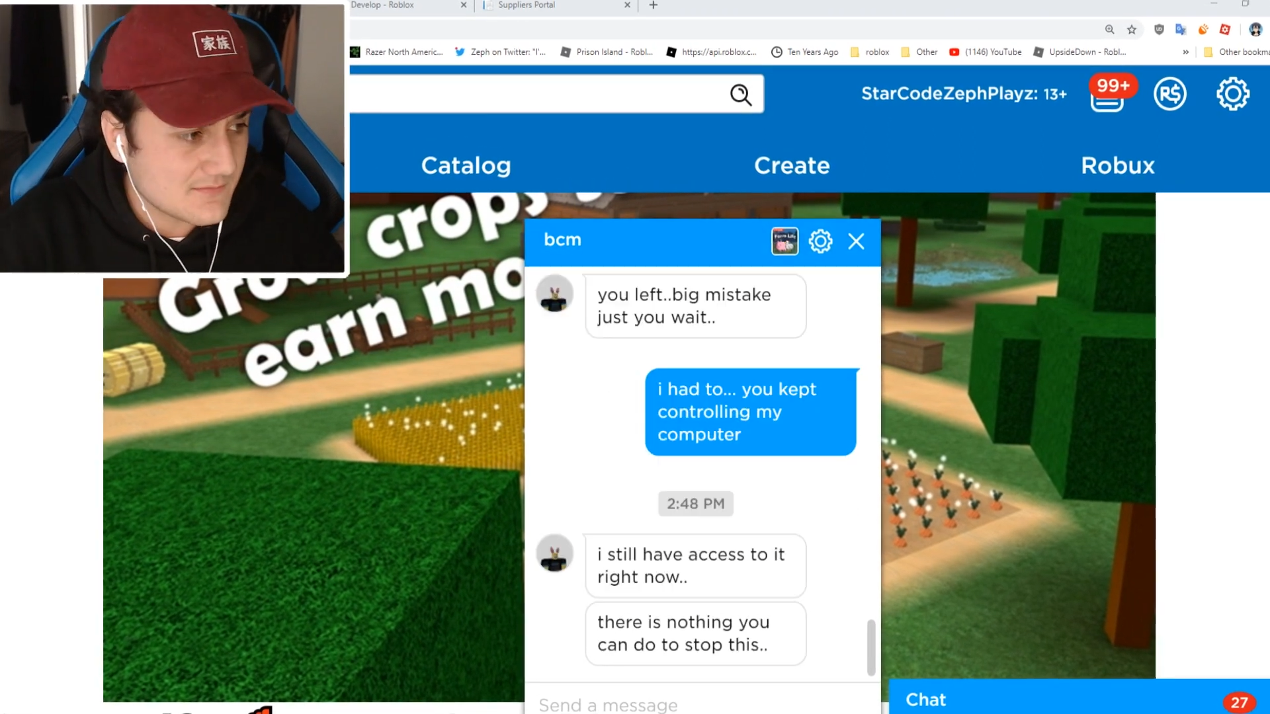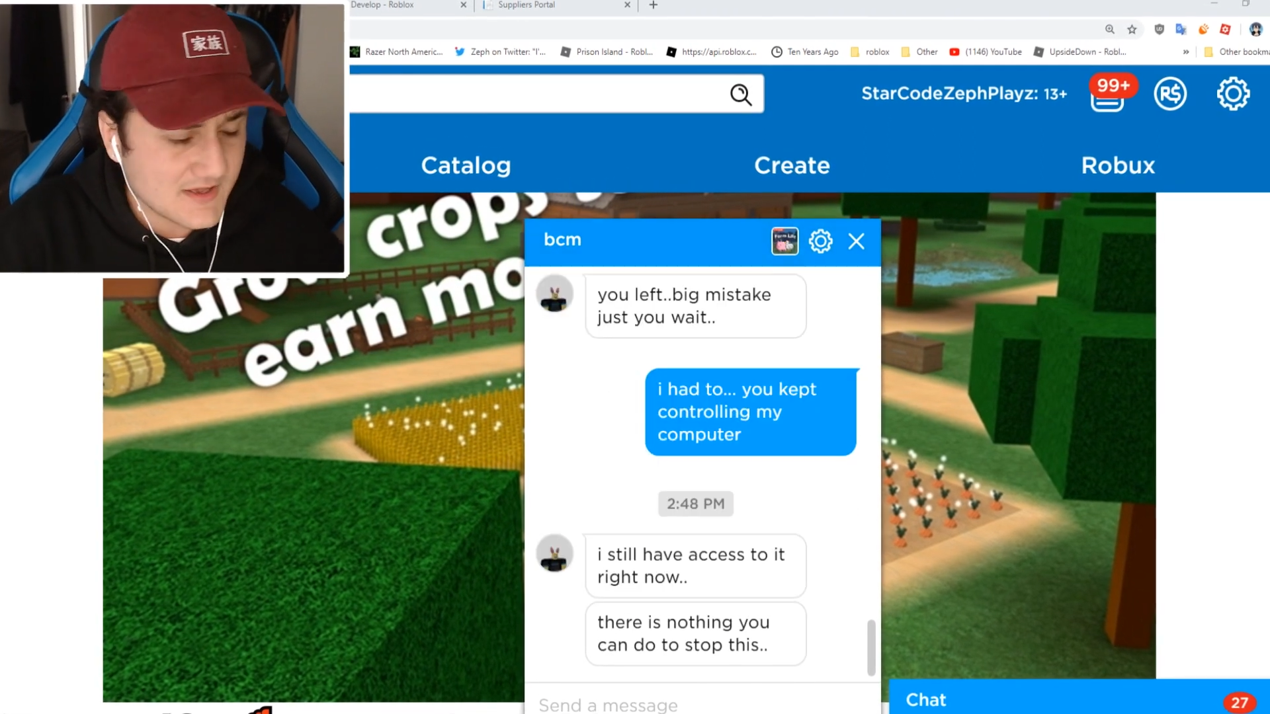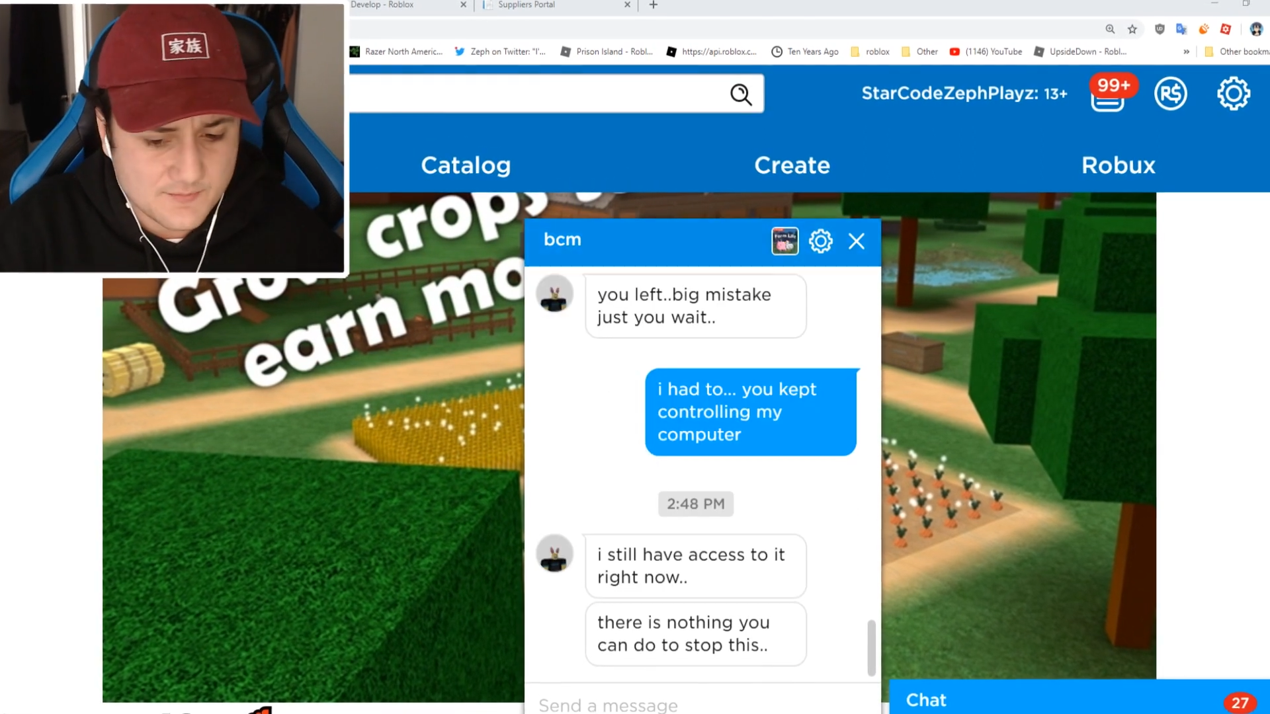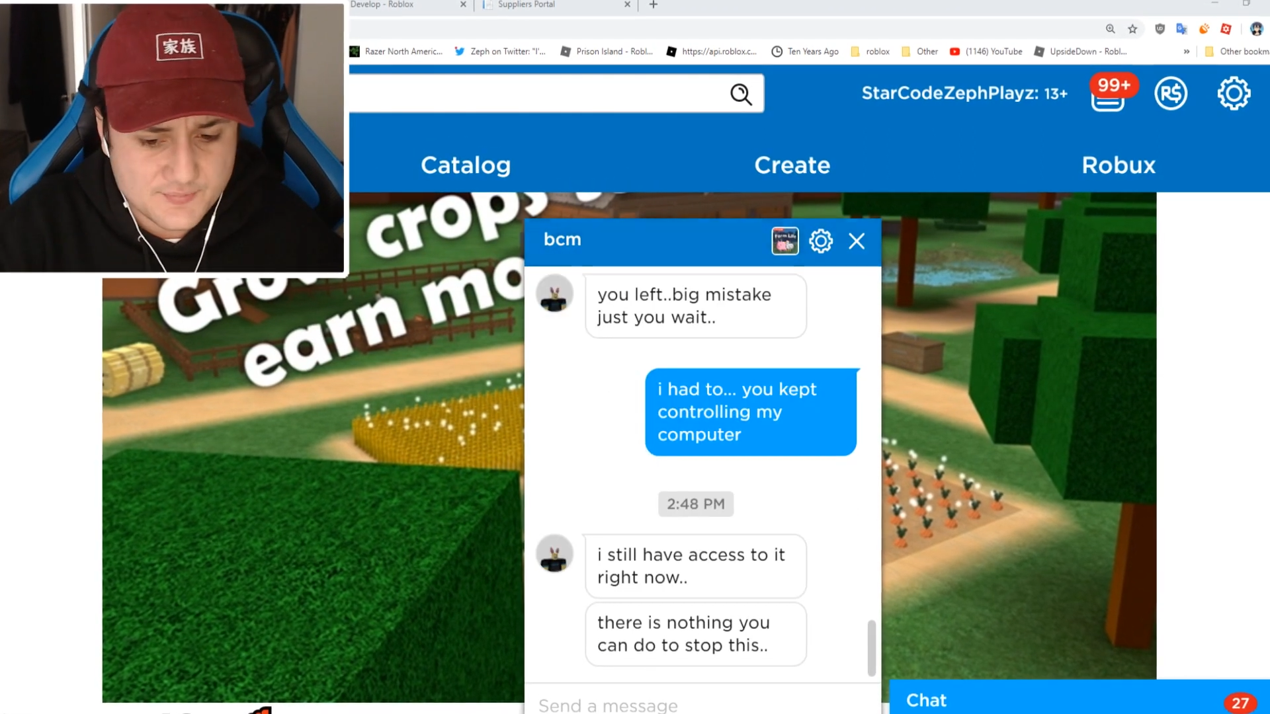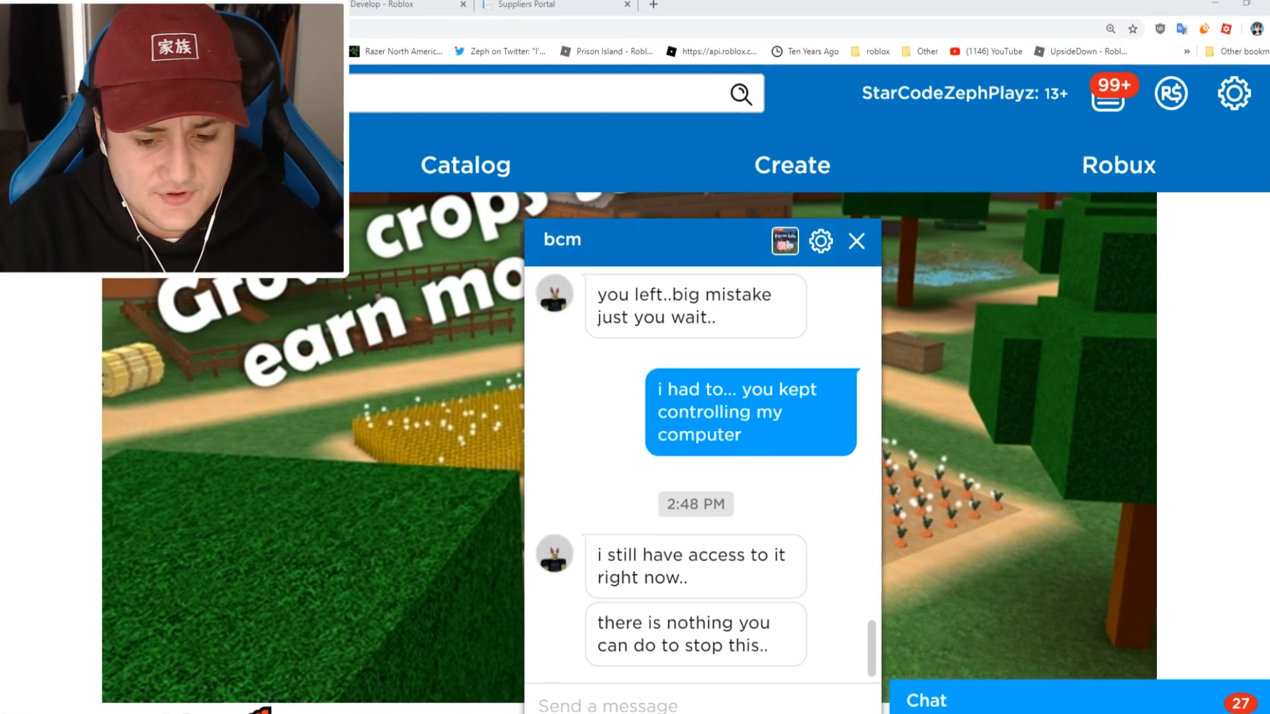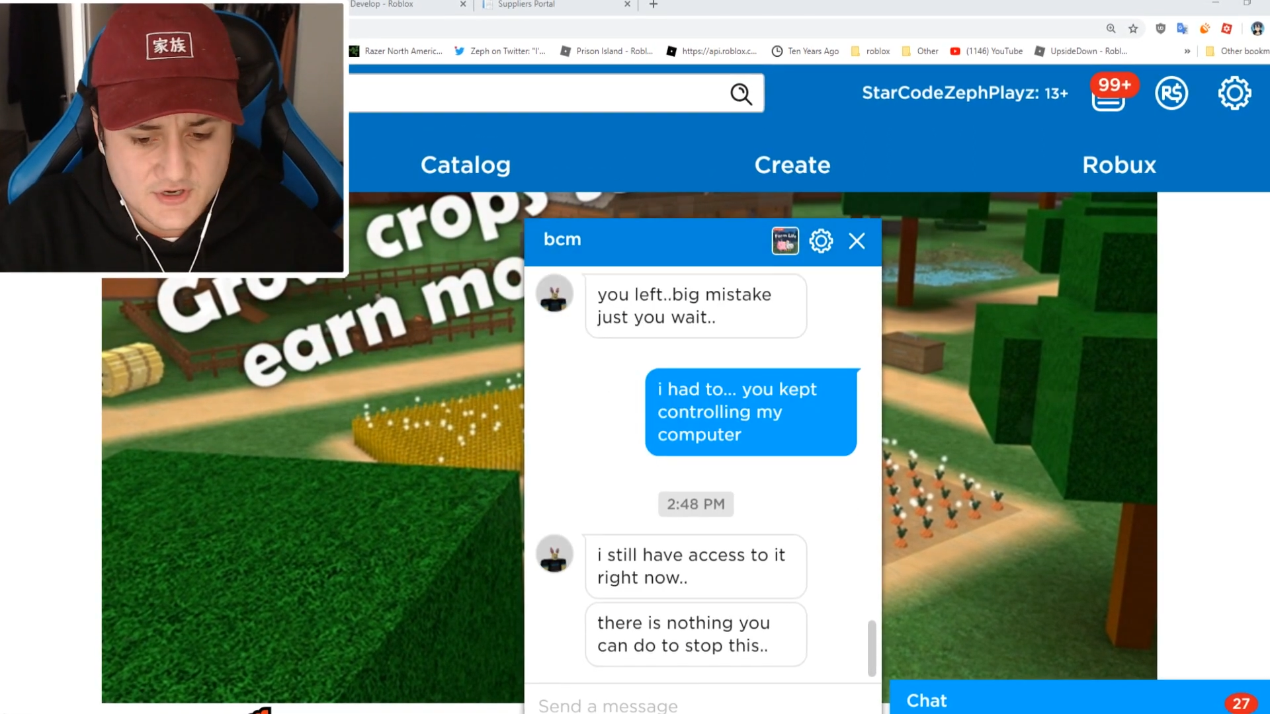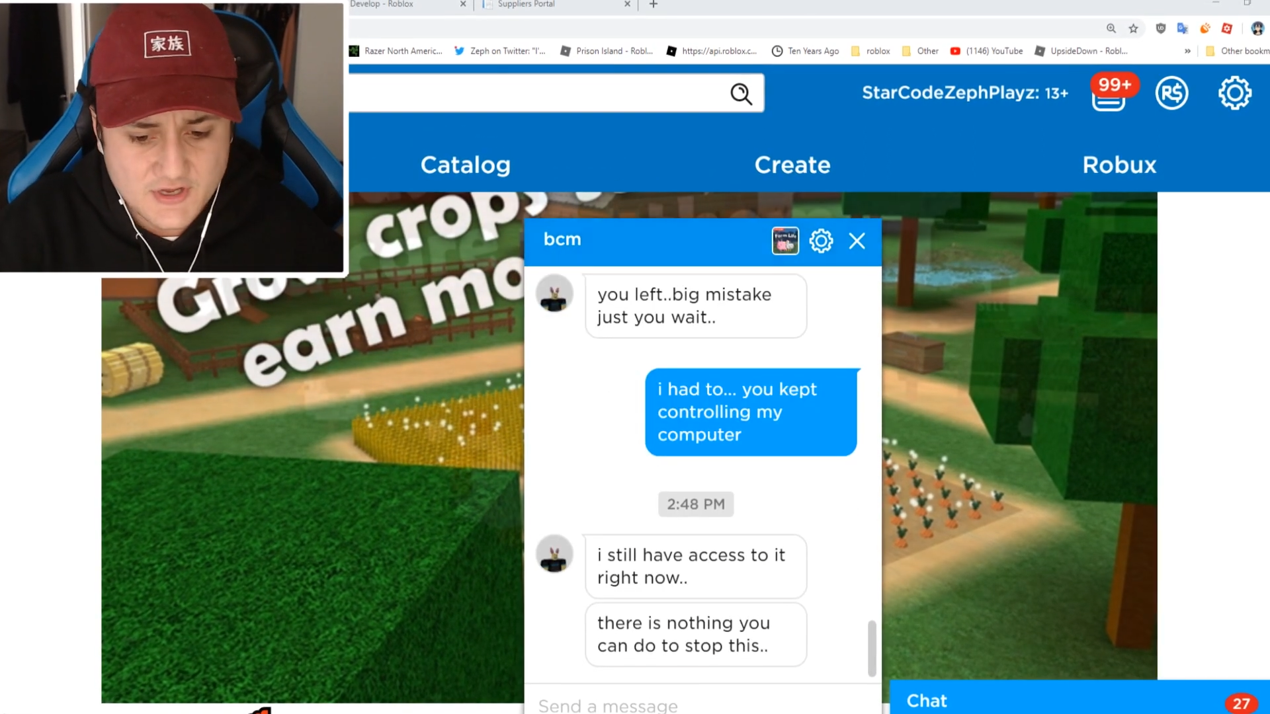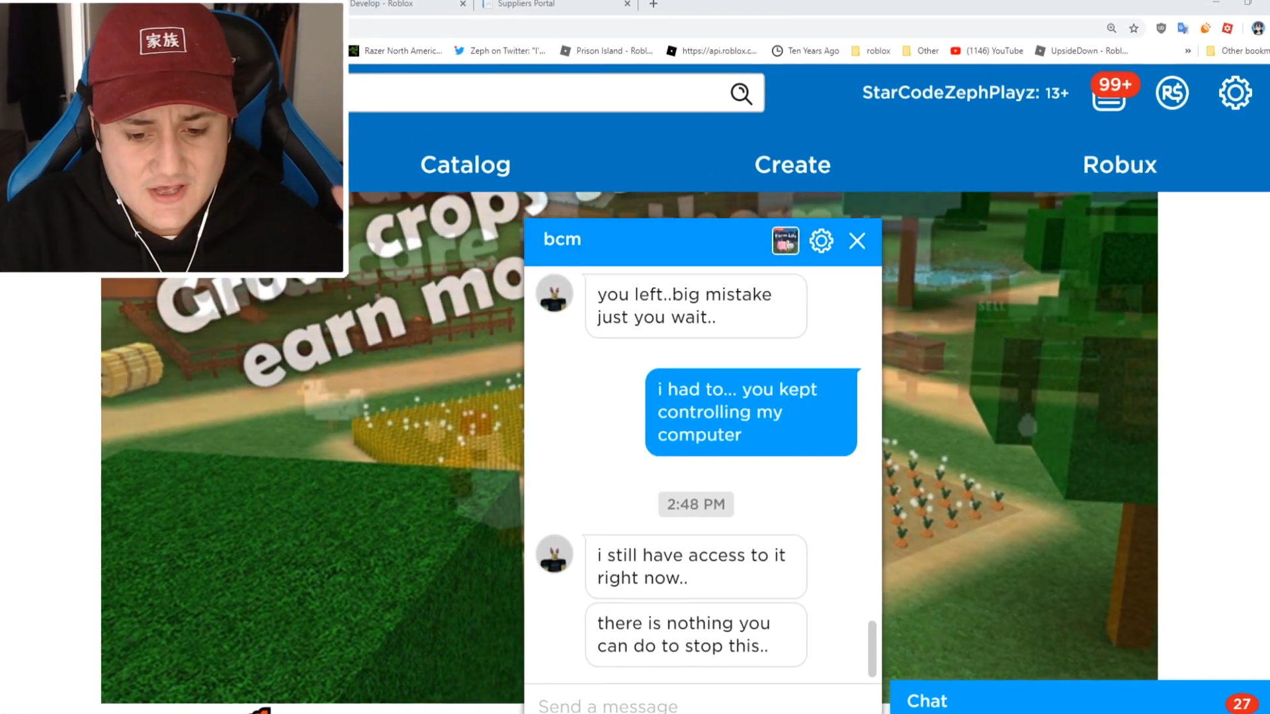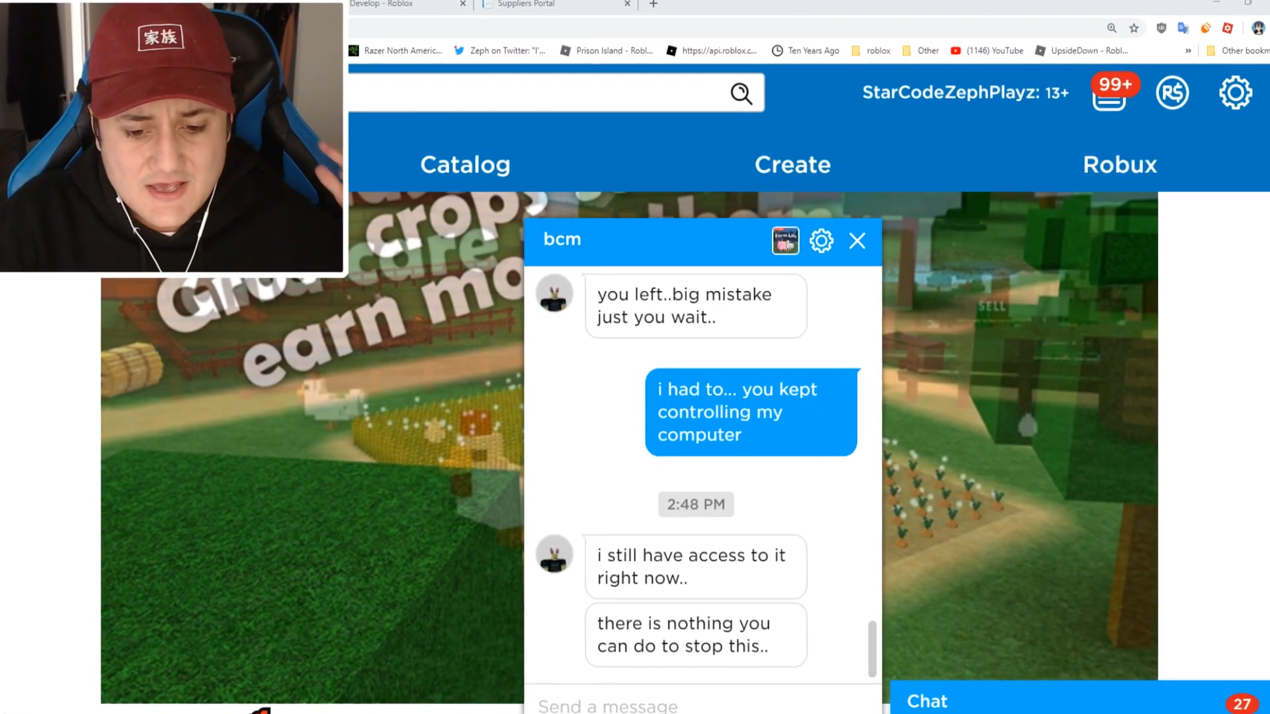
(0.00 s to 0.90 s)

my computer.